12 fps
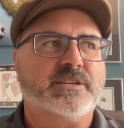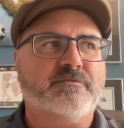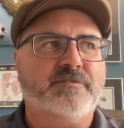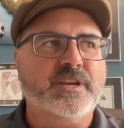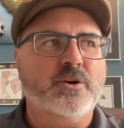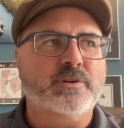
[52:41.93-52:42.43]

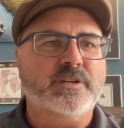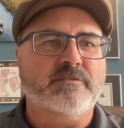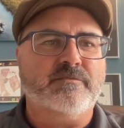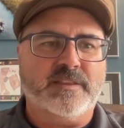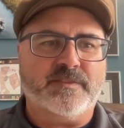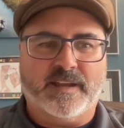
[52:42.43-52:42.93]
VOD
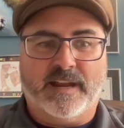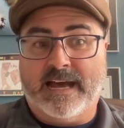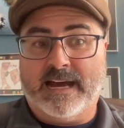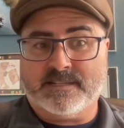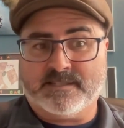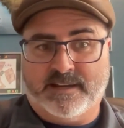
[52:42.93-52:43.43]
event that
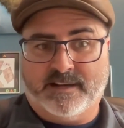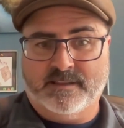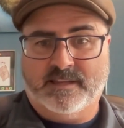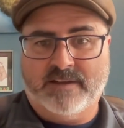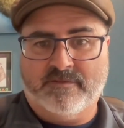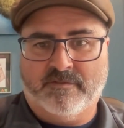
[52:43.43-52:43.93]
acts like a
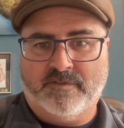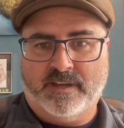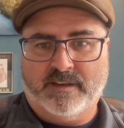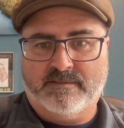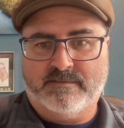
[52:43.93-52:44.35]
live event.